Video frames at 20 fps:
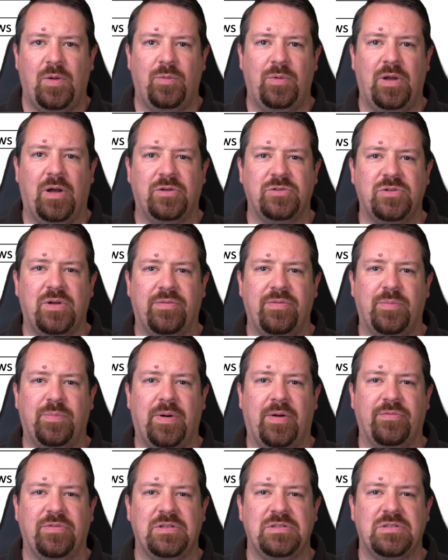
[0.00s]
We also have the
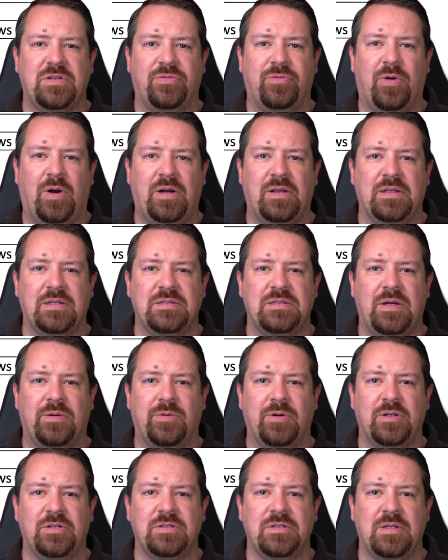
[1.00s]
prevalence of wireless
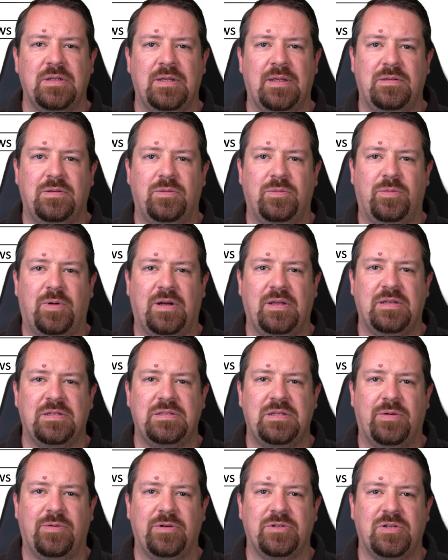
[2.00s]
networks.
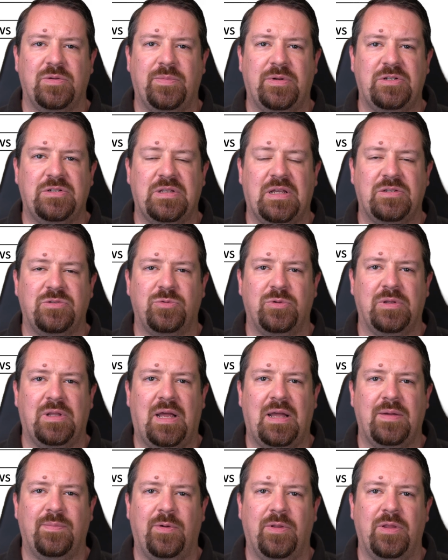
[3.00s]
Wireless networks are much less
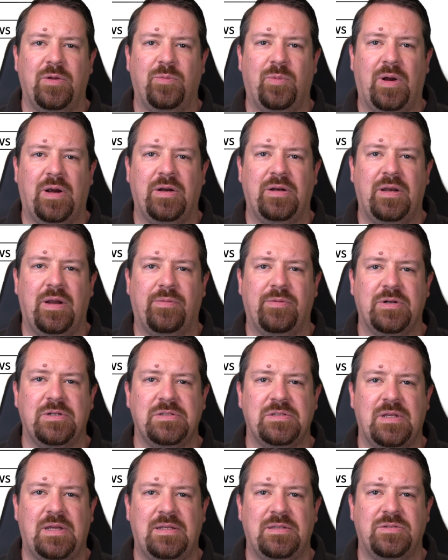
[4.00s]
reliable than wired
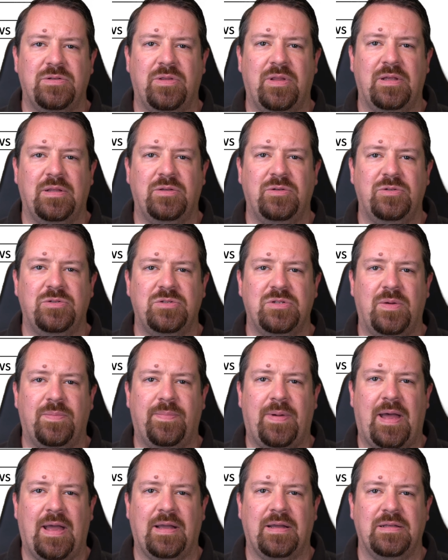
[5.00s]
networks, and so they lose
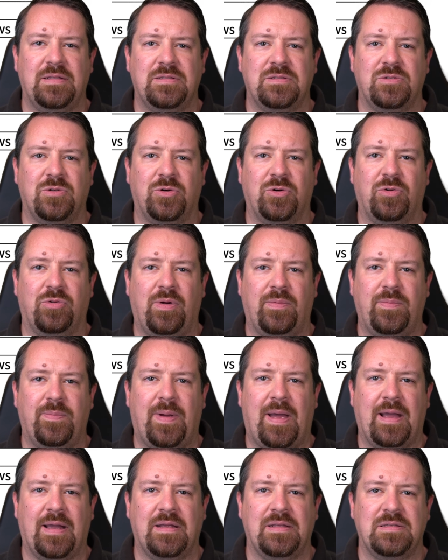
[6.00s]
packets or corrupt
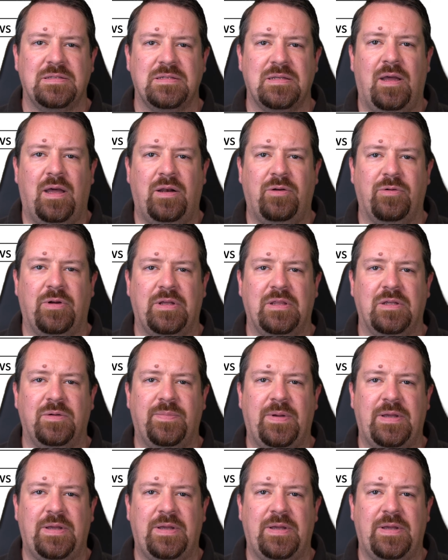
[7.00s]
packets on a regular